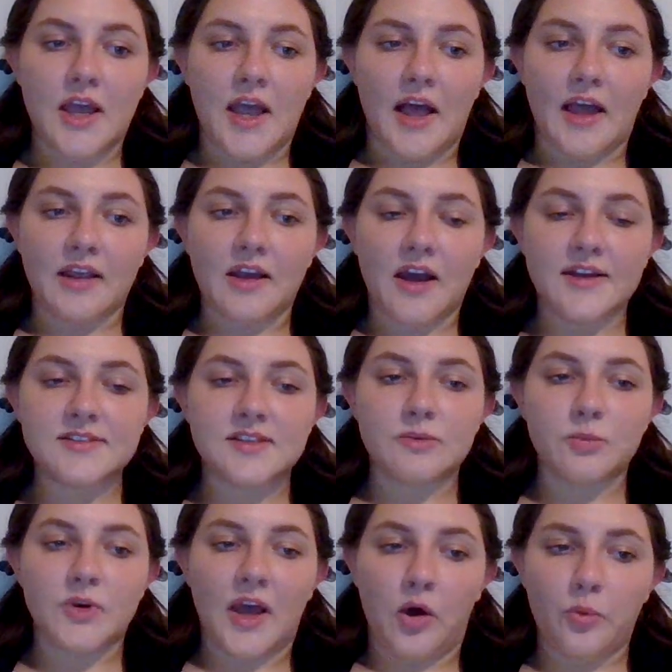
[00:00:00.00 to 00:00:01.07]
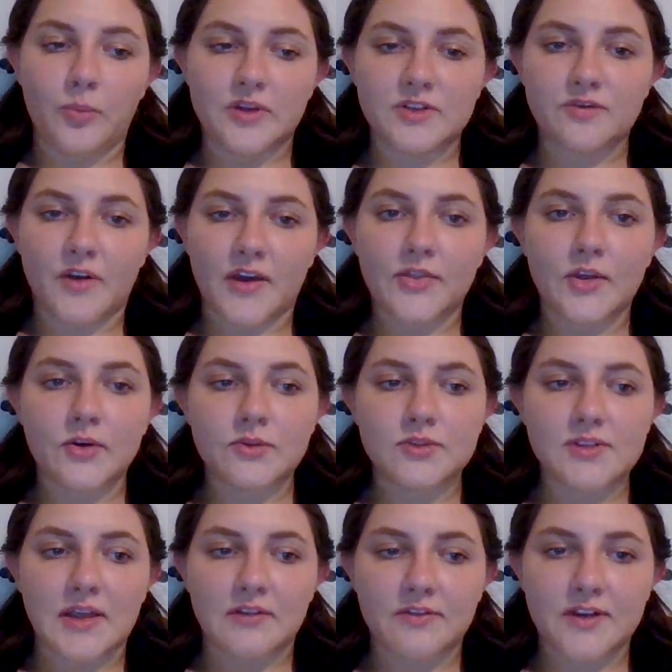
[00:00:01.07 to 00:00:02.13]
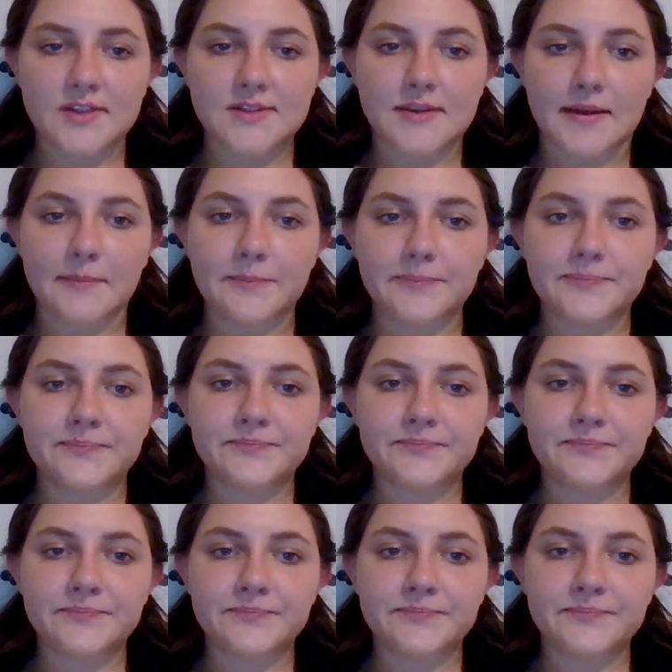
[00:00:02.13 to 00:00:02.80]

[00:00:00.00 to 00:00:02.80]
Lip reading: And Kaizen would help us find those and fix them.